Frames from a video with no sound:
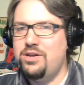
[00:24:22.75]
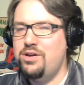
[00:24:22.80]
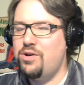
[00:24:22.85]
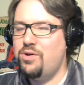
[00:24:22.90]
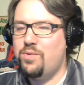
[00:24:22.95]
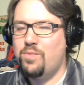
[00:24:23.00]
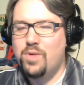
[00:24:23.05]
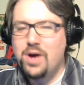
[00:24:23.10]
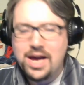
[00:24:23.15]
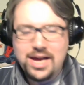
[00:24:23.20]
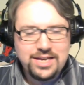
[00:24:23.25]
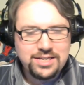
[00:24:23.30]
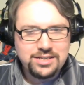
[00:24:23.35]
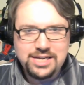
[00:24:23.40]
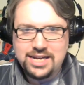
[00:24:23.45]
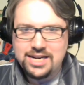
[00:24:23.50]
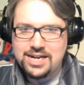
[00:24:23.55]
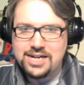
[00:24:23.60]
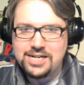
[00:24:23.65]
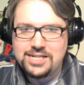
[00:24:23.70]
You don't know why he's
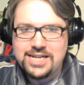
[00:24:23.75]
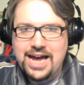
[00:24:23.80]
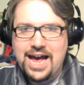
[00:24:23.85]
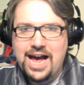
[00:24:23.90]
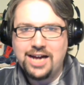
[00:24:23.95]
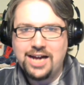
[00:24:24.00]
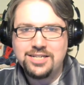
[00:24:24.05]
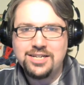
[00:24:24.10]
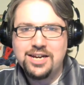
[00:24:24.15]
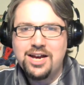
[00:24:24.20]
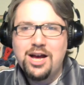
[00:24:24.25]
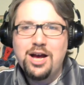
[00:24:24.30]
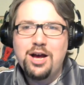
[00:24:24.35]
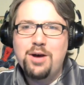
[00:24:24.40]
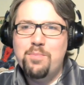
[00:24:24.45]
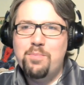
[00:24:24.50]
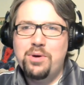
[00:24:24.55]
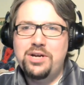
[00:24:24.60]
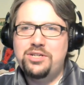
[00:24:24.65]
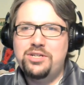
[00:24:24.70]
getting attacked,
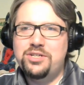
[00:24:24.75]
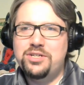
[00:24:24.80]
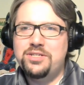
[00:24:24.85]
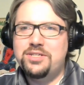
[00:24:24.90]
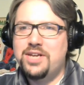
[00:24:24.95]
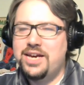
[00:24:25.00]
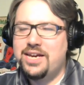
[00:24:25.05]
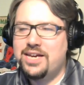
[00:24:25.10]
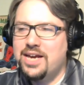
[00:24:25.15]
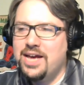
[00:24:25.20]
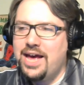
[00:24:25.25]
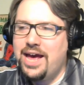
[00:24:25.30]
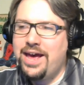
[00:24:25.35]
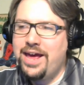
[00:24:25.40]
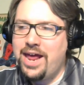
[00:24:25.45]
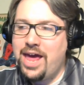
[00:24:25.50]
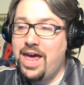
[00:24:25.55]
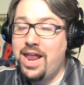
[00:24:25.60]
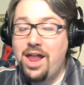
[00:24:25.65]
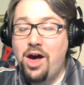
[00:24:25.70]
but just like
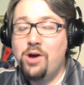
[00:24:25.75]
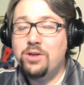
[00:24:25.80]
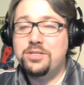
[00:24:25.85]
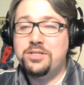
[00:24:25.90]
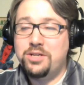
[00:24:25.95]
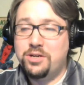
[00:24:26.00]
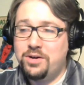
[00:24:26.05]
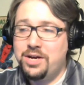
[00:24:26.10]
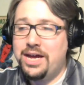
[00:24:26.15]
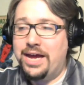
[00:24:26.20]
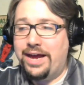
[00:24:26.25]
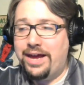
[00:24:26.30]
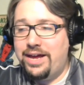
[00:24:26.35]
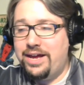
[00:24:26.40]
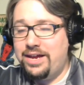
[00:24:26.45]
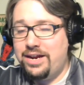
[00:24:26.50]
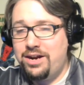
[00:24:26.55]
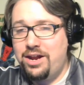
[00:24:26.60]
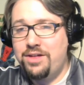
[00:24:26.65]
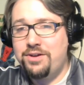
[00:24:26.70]
and, and also
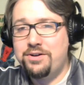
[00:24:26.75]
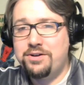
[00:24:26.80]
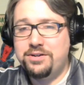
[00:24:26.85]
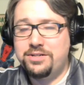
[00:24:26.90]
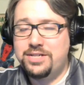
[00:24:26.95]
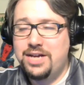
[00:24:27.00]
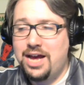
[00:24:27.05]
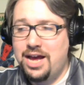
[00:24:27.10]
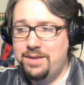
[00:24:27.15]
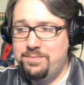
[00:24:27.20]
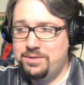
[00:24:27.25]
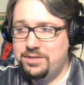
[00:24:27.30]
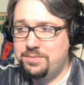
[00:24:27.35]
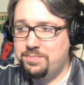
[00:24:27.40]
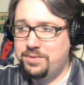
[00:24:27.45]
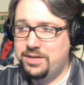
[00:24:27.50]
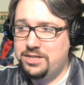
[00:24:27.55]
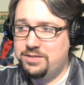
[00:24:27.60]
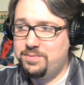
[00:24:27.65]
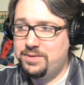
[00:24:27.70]
a, another time
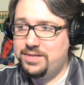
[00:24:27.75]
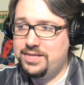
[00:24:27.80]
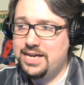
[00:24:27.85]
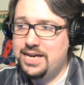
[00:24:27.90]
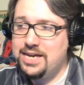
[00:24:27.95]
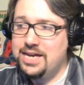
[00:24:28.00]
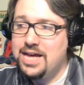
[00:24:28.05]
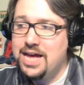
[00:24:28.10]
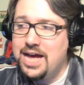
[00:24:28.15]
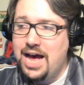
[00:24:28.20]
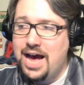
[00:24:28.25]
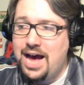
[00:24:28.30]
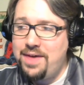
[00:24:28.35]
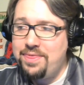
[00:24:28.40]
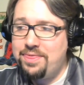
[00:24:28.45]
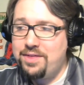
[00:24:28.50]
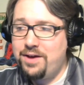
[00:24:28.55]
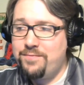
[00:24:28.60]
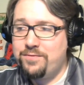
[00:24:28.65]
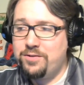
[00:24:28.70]
displacement thing.
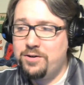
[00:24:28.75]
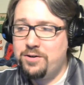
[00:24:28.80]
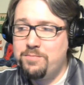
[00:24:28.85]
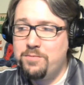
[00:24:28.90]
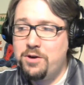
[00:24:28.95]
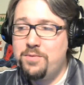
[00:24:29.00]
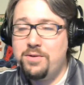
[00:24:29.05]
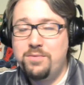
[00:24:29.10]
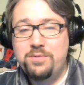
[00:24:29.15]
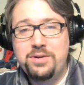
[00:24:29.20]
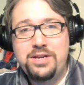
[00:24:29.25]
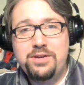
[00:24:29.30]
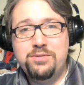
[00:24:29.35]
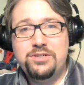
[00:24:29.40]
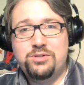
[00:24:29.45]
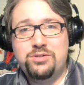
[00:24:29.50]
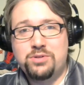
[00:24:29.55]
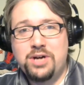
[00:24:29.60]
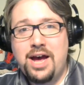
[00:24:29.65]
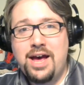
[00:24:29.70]
I thought for a moment when he
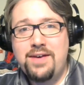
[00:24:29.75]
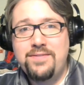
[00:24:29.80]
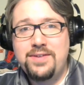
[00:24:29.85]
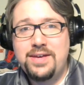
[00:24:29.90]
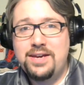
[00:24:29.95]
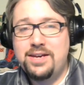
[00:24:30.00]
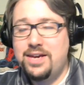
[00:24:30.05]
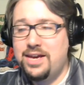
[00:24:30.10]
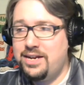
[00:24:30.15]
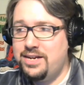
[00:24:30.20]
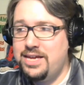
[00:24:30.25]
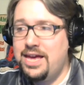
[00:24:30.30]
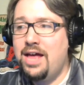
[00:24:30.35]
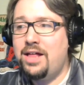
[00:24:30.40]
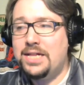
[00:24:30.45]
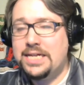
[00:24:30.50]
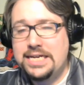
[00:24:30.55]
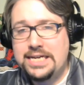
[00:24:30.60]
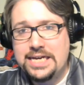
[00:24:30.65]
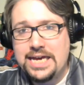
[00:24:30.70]
was driving and
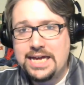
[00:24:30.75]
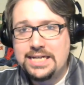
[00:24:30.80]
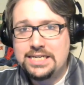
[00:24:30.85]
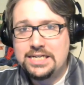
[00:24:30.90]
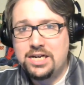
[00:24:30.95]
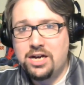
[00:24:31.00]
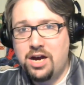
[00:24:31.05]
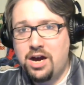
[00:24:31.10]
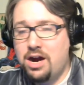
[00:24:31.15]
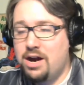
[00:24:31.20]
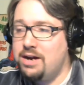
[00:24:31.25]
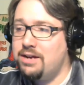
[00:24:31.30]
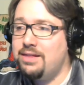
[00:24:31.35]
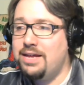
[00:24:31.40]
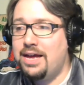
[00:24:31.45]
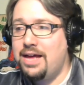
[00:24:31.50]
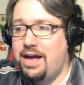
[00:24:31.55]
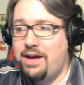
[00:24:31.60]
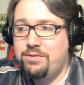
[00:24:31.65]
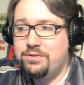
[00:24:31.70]
yelling at the car
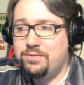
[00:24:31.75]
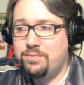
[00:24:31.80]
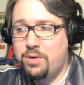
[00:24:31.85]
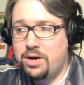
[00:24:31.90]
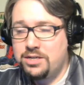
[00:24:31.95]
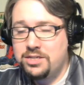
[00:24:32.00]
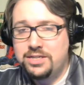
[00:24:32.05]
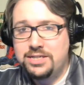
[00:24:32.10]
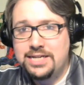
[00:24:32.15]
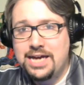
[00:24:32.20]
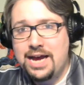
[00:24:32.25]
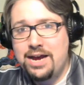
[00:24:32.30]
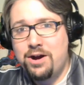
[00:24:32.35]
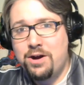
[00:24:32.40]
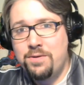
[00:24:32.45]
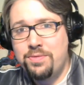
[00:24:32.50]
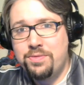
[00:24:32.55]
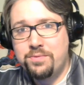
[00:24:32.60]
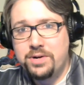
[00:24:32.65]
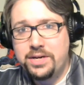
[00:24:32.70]
that I was watching Die
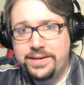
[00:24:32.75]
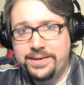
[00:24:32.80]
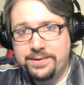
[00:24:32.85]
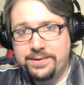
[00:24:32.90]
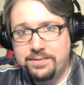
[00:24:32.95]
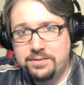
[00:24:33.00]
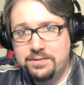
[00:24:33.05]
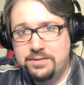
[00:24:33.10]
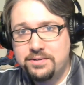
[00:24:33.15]
Hard Three.